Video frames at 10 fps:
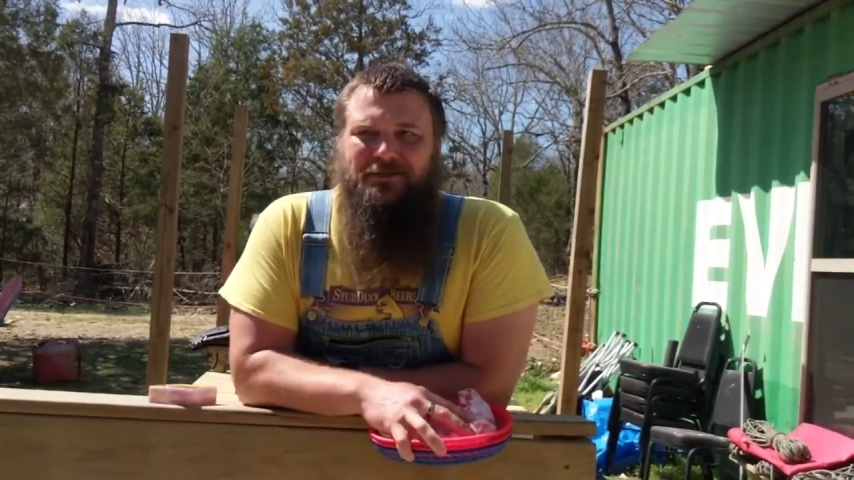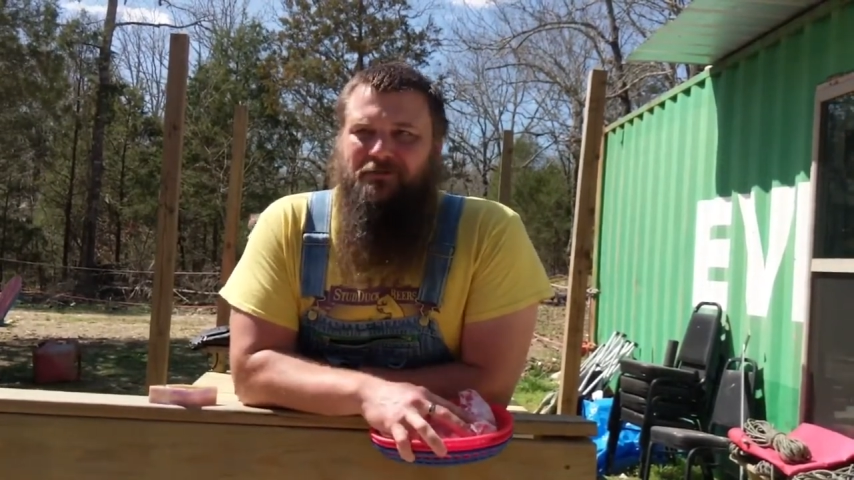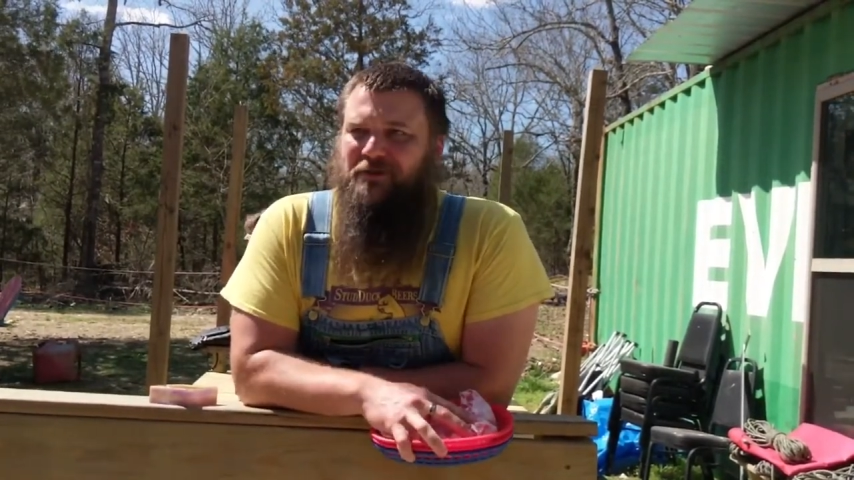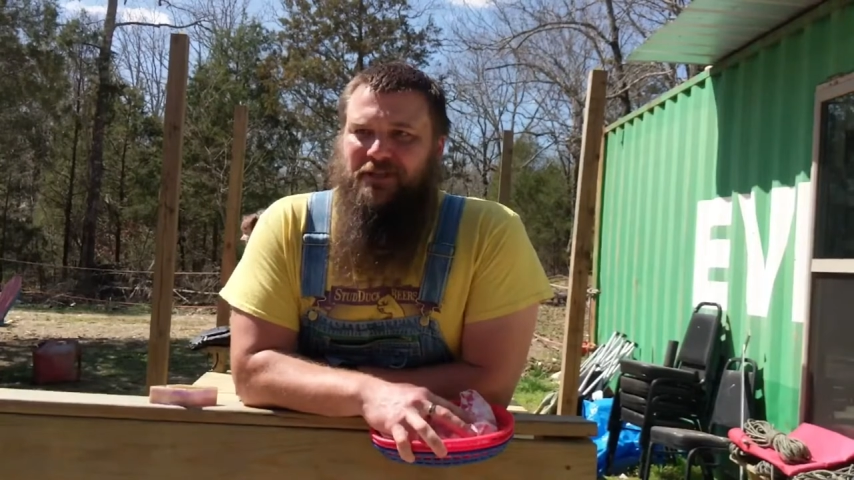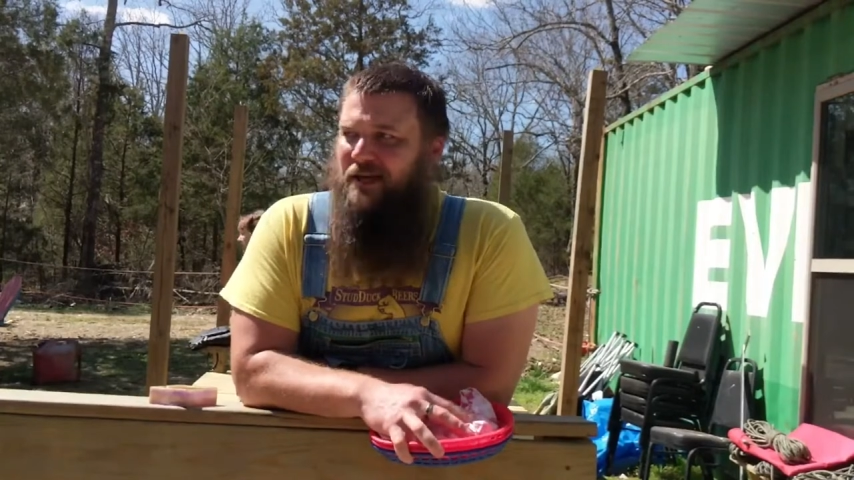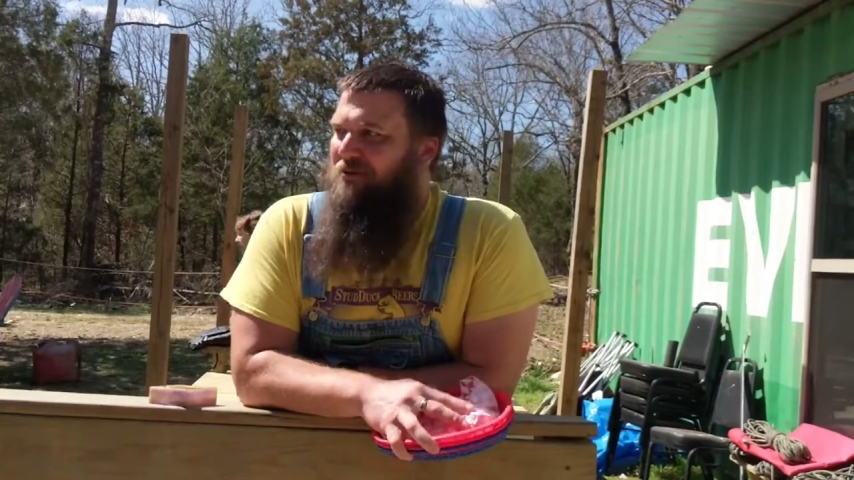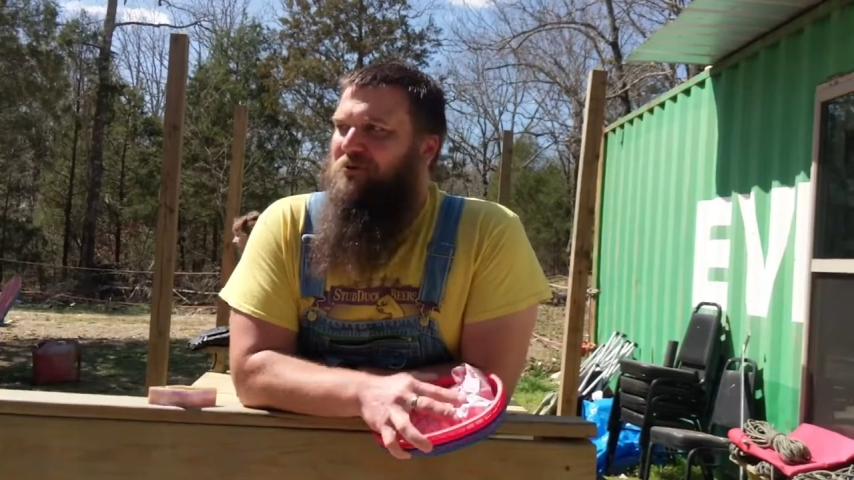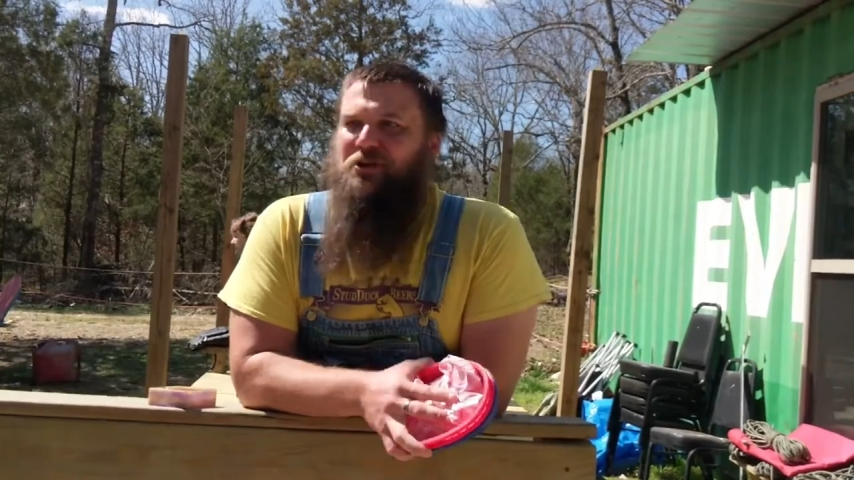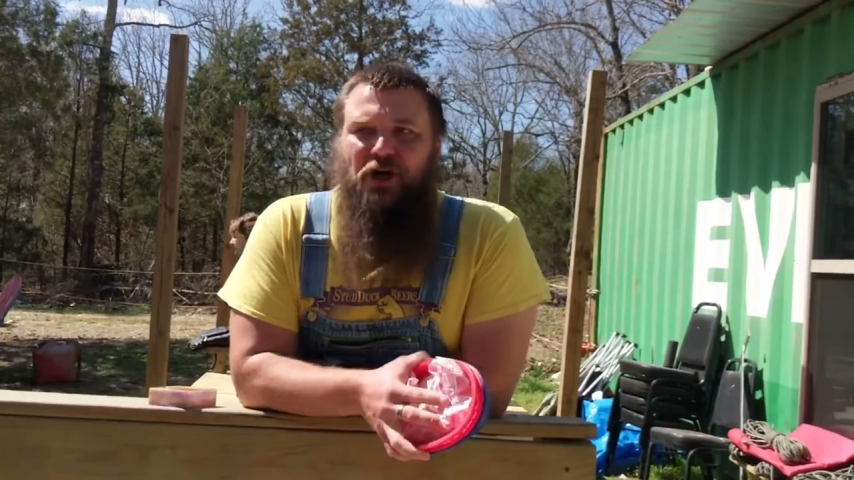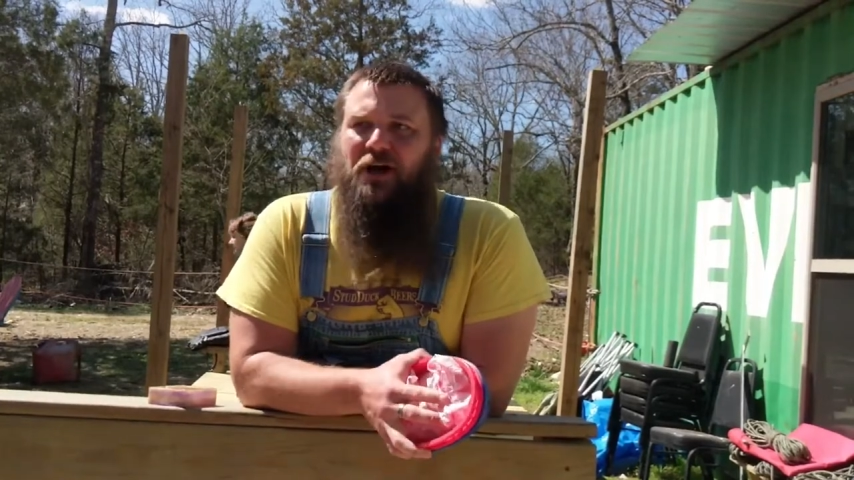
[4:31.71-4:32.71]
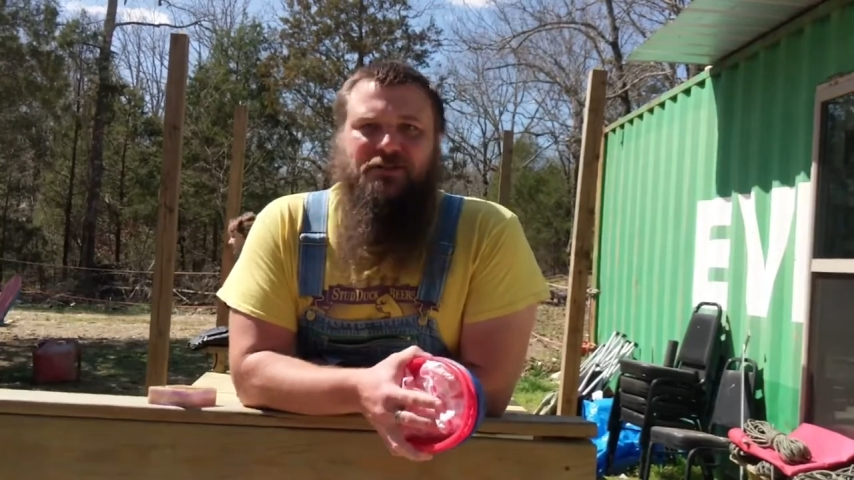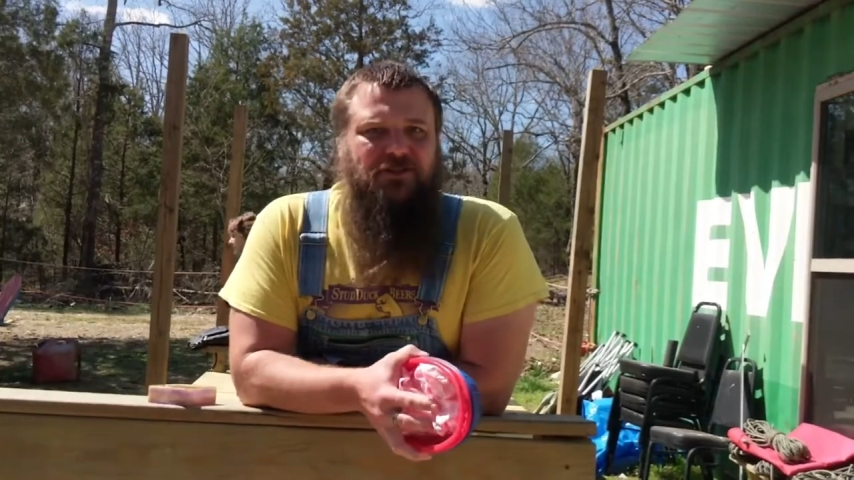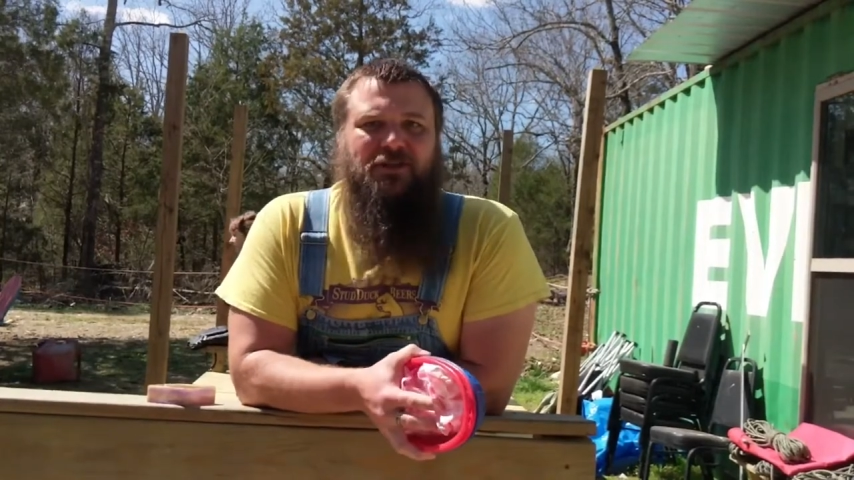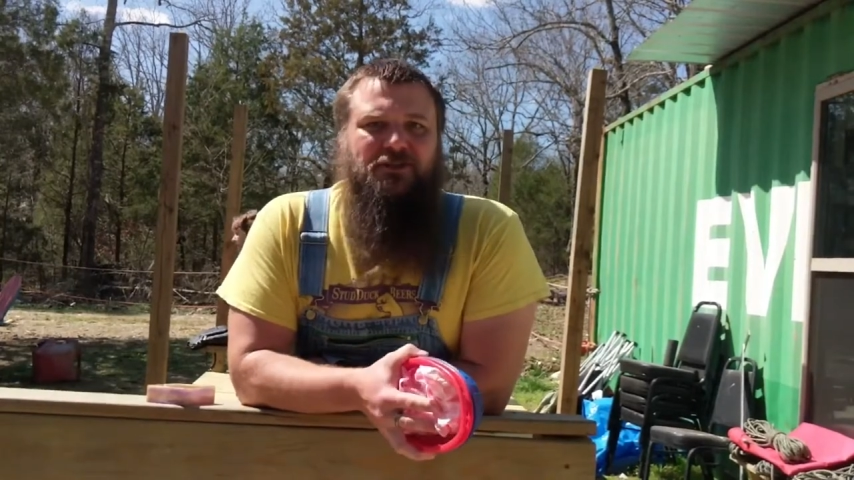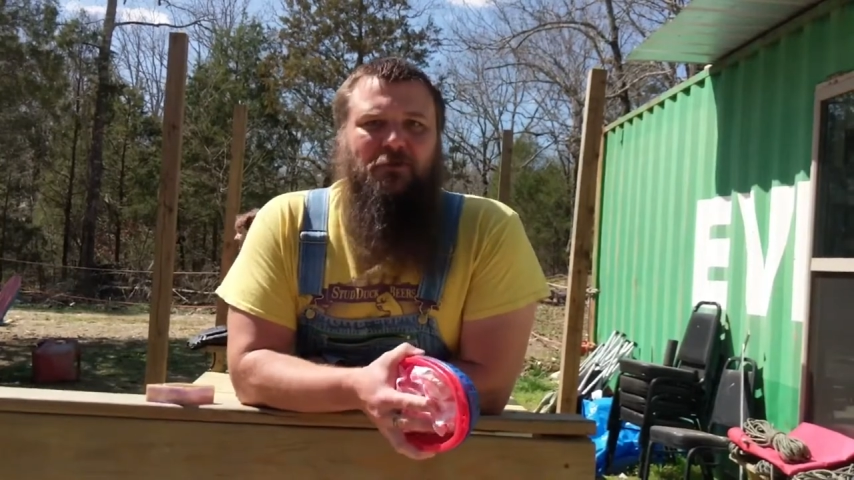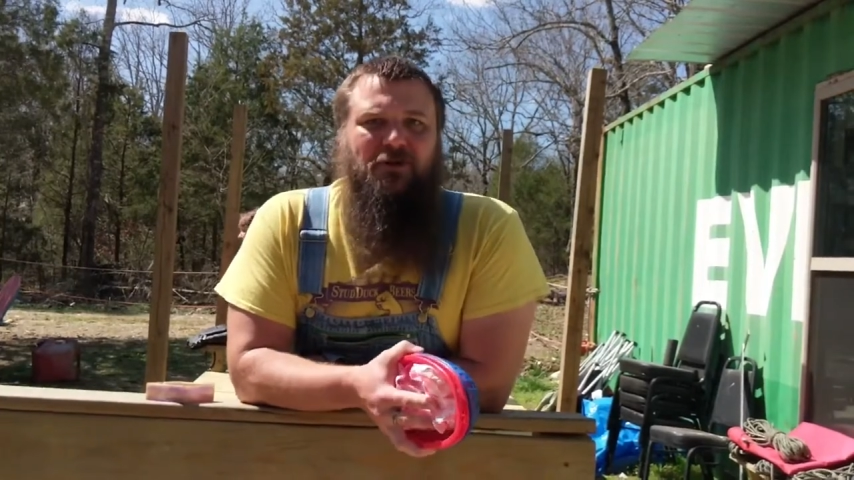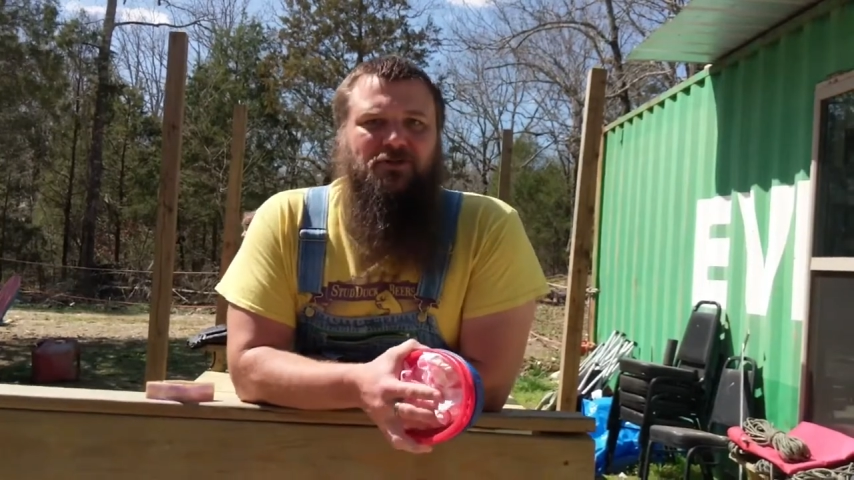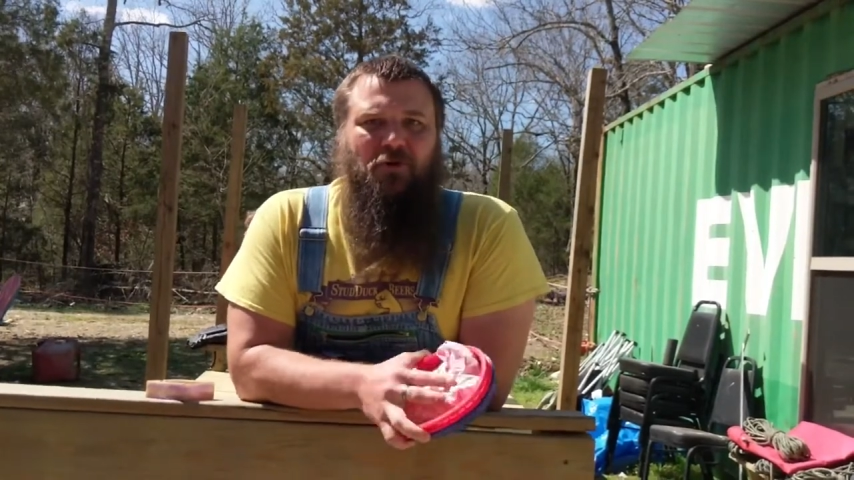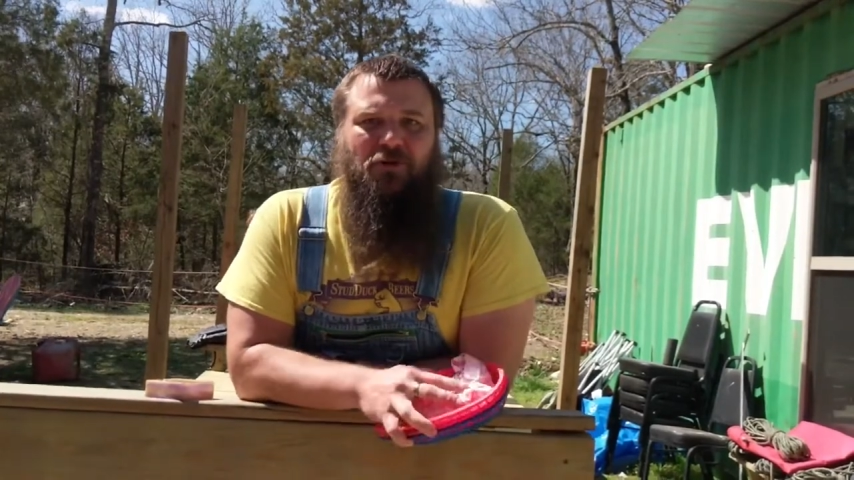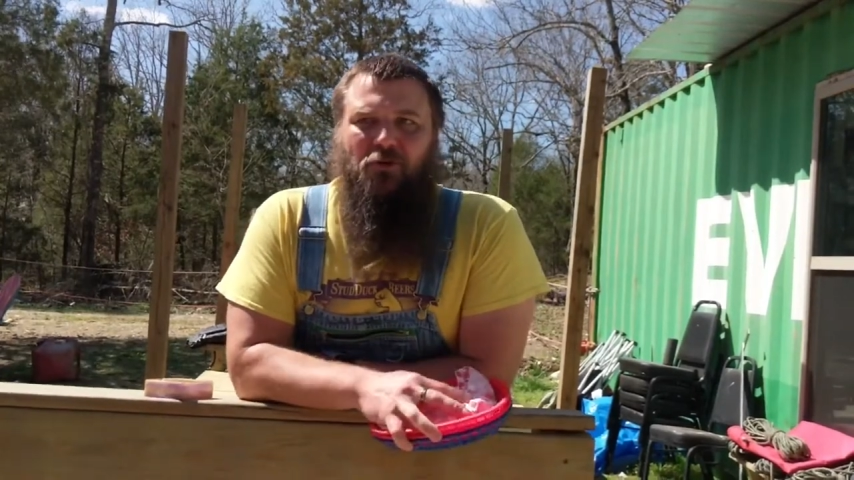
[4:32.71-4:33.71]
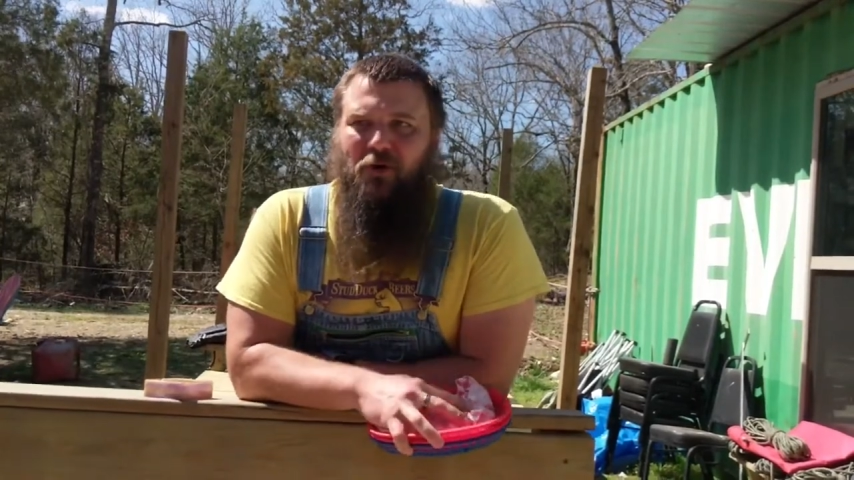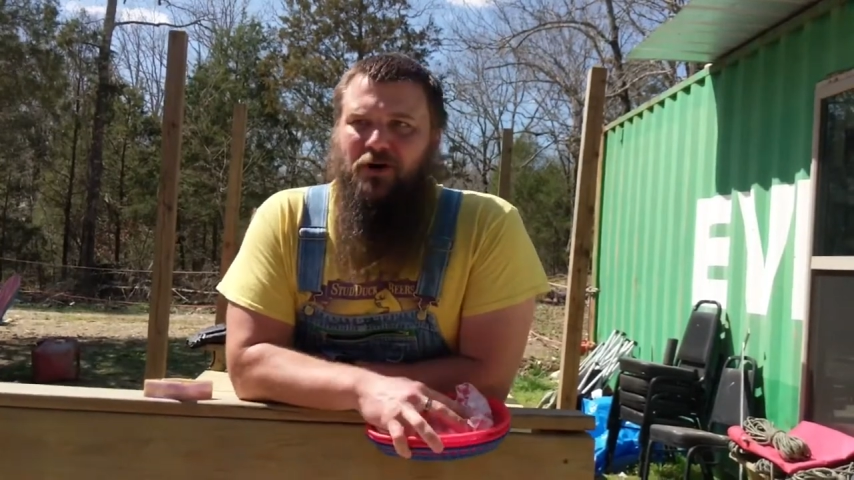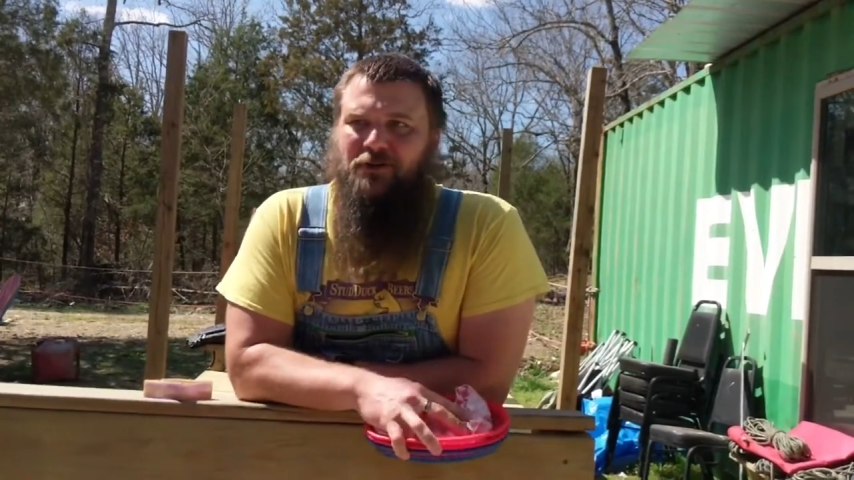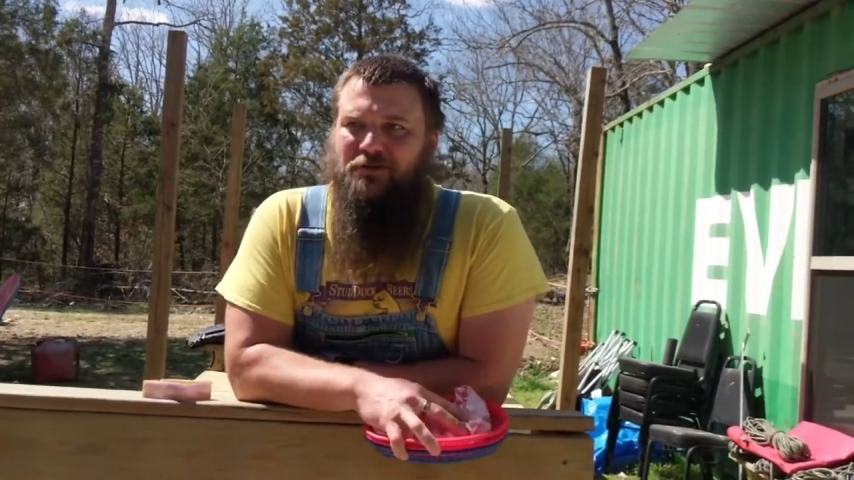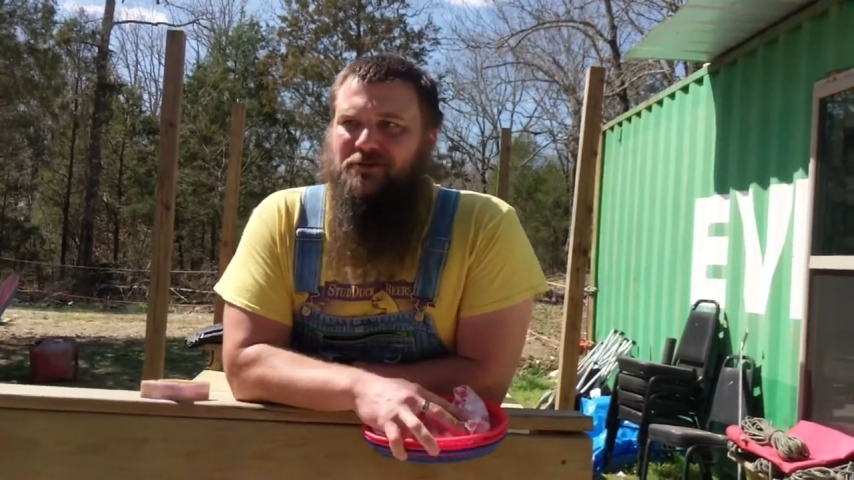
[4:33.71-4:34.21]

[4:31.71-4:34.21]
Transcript: uh, it feels like I've only done six months worth of work.